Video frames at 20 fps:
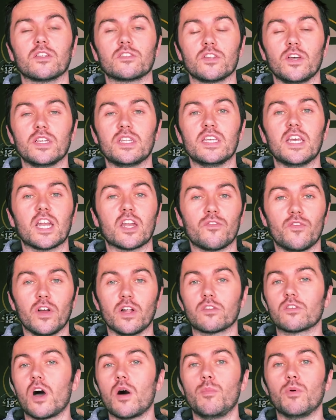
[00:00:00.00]
It's like the
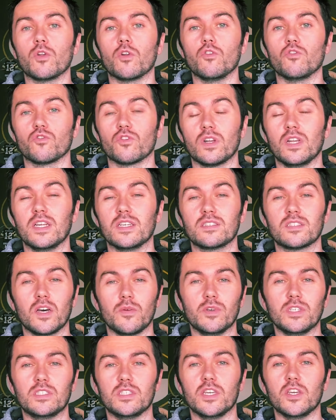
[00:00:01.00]
NFL Top 100 list
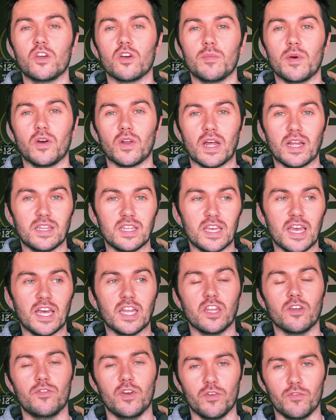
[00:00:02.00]
that we see come out at the
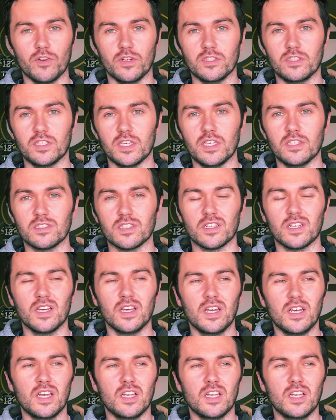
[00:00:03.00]
end of every season.